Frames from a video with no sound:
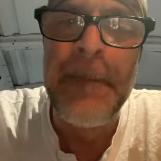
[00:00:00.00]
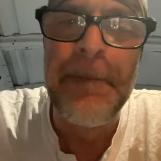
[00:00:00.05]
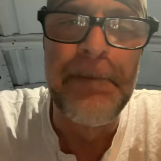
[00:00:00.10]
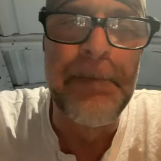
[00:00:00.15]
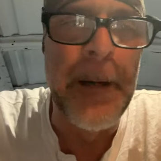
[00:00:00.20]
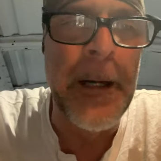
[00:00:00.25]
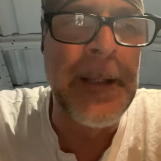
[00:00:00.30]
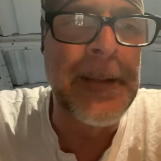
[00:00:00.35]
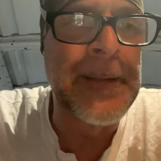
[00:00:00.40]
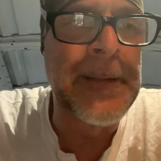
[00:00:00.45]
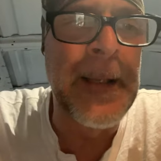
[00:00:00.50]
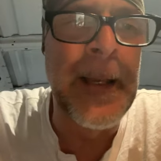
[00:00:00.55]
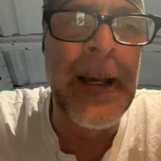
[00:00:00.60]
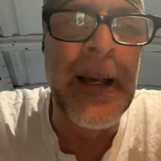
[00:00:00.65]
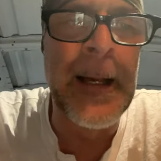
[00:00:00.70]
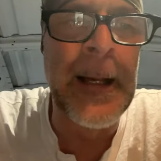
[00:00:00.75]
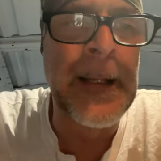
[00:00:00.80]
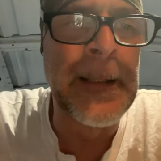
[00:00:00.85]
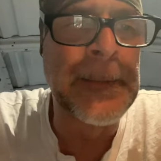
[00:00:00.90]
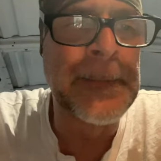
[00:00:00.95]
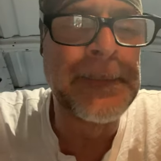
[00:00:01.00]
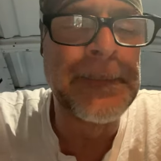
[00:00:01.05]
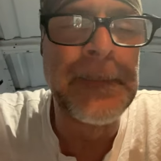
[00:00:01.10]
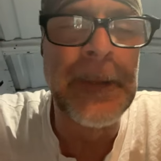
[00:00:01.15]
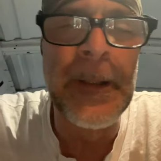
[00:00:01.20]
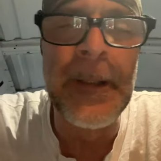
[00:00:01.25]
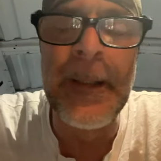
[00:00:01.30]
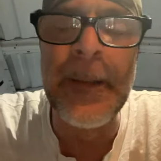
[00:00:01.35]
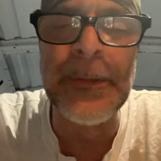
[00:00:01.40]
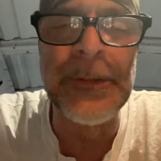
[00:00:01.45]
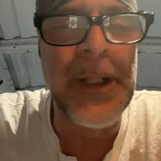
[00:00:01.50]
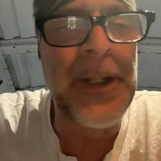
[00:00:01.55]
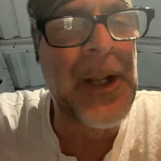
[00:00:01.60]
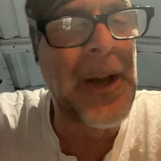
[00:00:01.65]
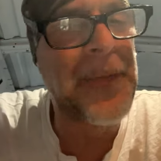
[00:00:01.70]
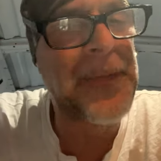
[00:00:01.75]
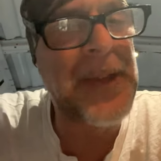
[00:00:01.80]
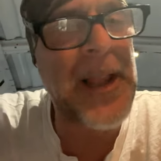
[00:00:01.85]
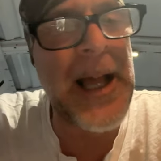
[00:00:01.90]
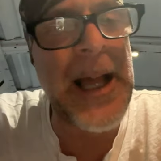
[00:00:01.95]
but uh, there was
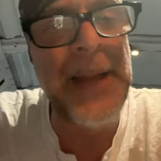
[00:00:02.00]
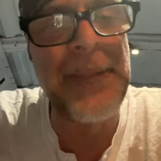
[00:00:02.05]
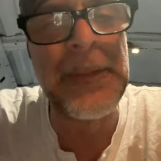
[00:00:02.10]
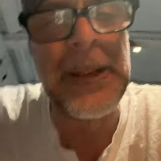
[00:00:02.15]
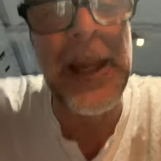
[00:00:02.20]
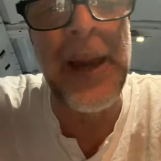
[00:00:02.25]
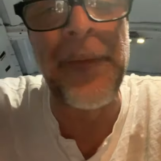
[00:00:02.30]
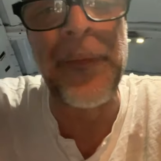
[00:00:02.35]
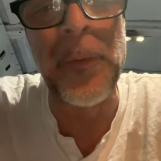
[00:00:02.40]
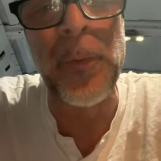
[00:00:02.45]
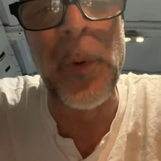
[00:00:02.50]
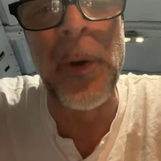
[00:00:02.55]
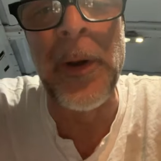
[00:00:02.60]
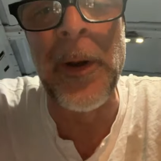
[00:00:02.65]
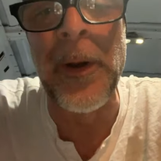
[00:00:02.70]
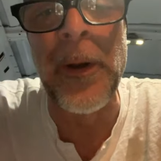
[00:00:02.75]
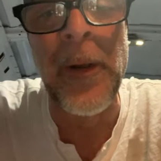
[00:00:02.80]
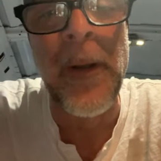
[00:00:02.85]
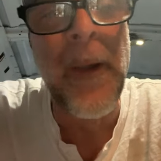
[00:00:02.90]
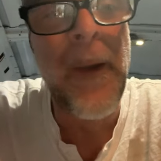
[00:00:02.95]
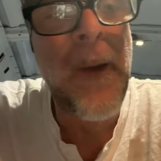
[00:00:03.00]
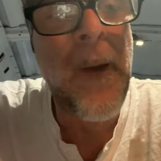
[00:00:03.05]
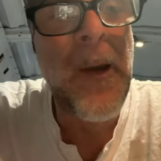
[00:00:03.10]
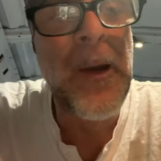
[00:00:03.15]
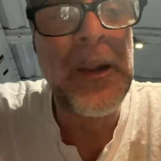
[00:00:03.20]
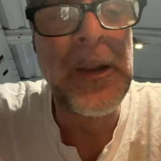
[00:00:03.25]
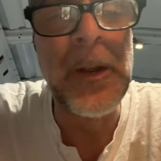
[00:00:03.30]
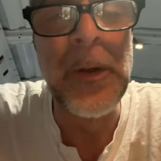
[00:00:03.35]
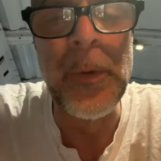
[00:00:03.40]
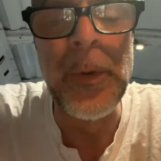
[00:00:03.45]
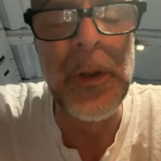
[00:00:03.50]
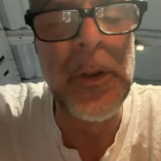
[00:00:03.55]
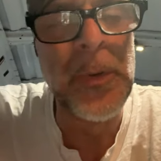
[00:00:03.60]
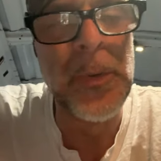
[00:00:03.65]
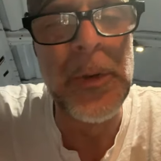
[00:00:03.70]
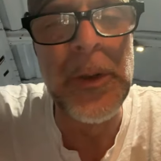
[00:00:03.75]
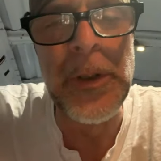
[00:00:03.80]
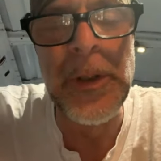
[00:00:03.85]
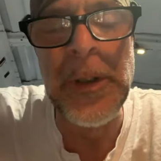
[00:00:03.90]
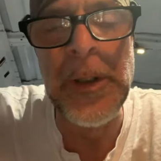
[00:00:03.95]
enough time left where you
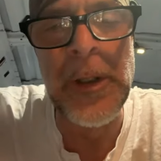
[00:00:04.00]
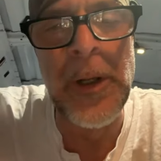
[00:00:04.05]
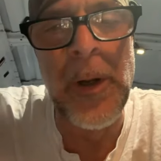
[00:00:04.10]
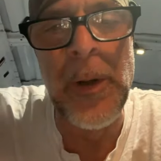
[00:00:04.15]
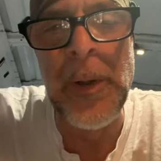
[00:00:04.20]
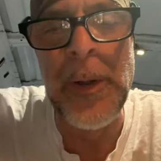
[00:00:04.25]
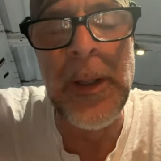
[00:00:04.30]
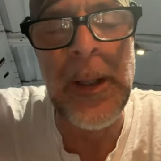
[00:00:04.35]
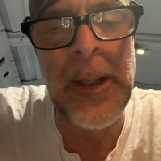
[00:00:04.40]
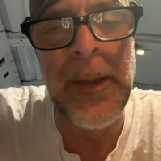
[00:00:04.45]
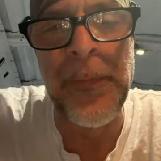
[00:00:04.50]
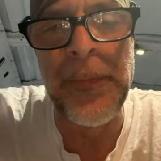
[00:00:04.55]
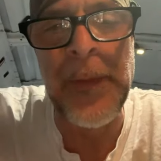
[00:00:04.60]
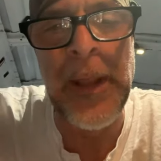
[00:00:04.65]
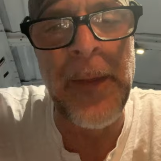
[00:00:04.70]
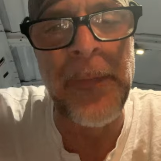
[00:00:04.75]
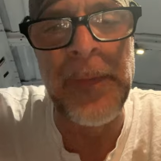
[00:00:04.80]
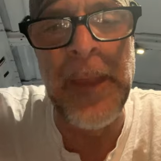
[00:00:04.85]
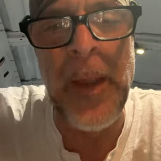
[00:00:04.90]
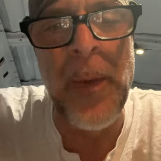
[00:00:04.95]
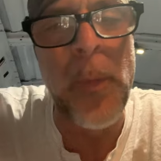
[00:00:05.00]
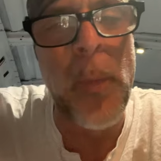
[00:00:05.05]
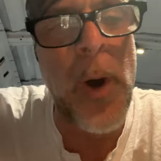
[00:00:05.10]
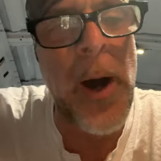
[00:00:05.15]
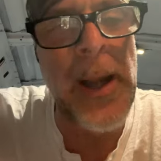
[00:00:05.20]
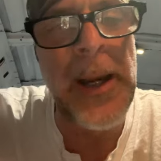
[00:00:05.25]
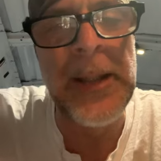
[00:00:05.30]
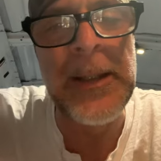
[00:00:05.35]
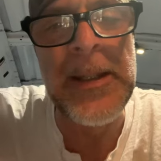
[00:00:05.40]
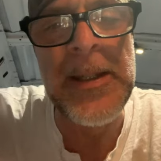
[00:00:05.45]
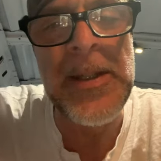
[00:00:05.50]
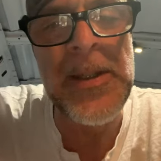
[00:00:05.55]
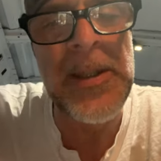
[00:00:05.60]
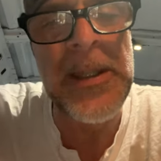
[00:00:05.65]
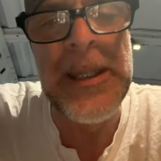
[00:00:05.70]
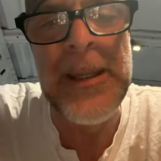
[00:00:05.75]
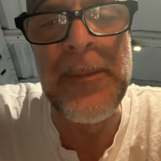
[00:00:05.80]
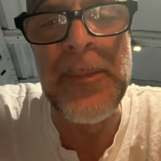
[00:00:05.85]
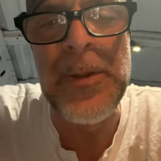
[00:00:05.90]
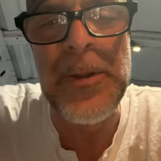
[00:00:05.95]
you you know if if they wanted these
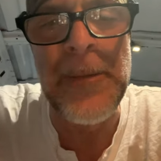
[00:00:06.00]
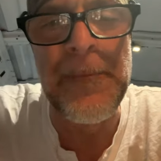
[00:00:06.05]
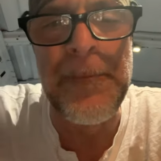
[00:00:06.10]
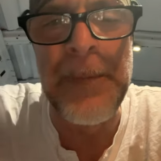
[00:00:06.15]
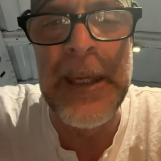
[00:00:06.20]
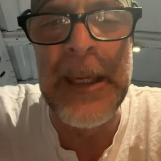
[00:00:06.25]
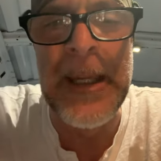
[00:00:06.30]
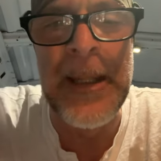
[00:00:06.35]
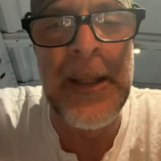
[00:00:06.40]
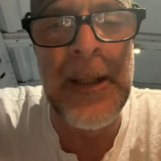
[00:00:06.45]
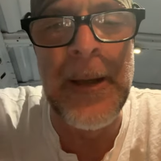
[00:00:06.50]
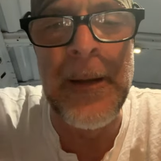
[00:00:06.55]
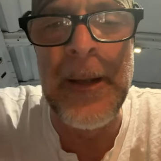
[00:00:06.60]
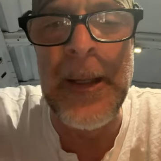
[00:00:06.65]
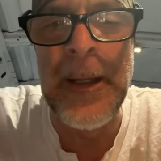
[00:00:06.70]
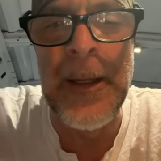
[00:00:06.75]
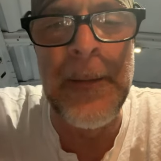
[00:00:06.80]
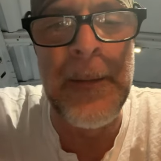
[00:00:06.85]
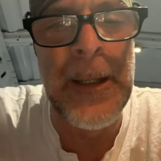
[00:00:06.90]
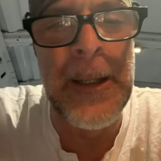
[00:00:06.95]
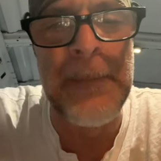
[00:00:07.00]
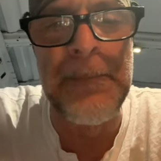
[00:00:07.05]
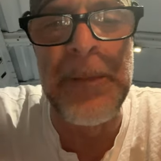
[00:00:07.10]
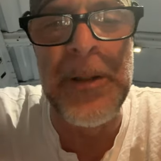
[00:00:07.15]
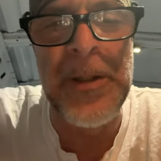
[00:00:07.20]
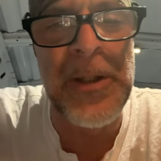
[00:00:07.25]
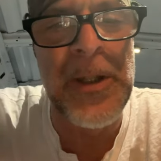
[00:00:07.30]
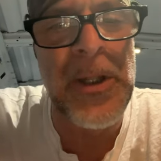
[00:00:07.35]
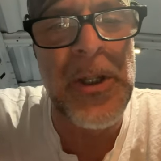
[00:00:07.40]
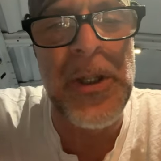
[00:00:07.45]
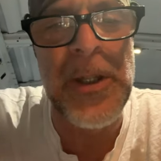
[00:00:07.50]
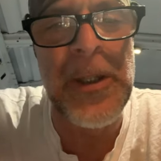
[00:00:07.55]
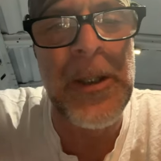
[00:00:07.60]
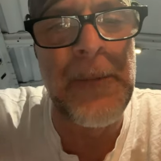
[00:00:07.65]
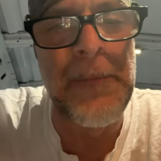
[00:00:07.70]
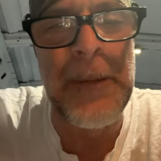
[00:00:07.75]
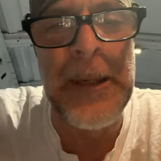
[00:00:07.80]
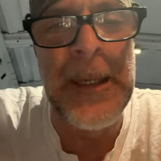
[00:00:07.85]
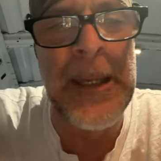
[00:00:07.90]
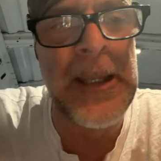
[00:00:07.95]
teams to be in the in a, in position to
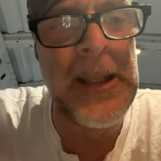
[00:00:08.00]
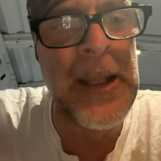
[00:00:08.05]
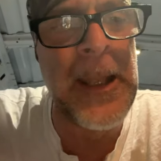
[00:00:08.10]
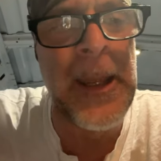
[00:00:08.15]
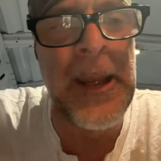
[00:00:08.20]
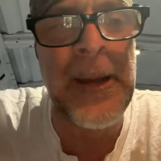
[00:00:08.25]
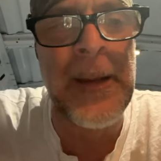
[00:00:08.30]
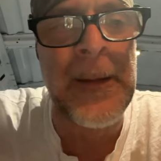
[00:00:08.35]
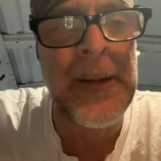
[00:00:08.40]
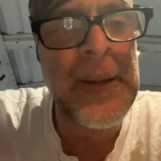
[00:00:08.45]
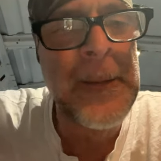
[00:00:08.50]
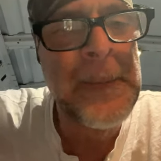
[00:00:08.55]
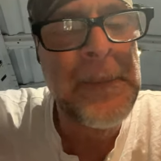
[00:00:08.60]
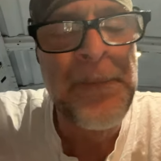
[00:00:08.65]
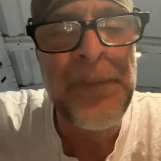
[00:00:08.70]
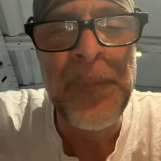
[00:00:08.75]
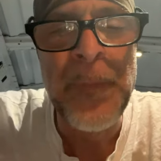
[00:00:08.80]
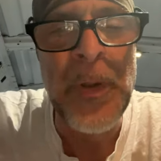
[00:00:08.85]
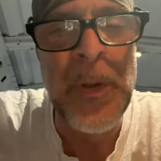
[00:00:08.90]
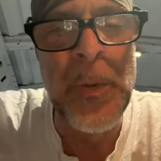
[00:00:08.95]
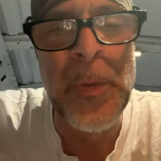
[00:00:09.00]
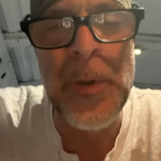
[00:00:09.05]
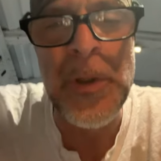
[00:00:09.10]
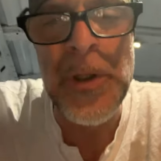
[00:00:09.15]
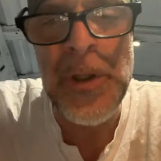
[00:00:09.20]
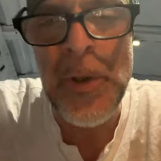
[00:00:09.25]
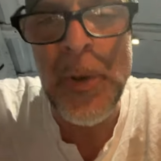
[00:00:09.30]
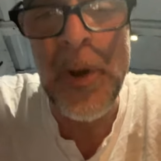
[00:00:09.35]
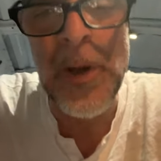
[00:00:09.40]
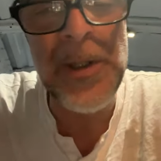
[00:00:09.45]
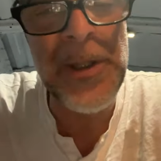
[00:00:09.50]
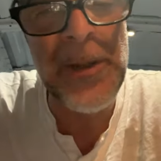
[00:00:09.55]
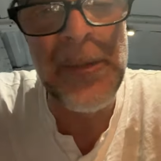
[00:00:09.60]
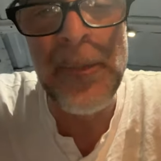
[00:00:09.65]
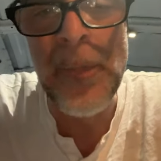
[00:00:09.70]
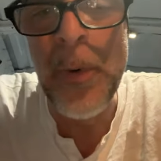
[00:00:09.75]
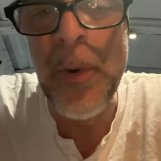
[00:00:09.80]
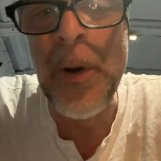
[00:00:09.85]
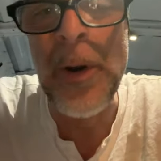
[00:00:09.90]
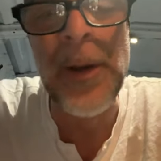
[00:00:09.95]
be in there, you would have saw some
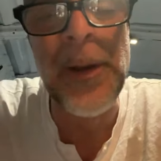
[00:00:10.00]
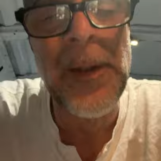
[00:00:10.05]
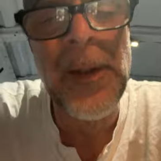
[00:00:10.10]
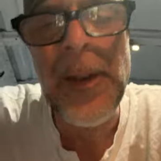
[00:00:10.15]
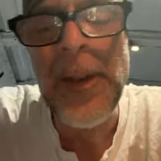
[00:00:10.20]
more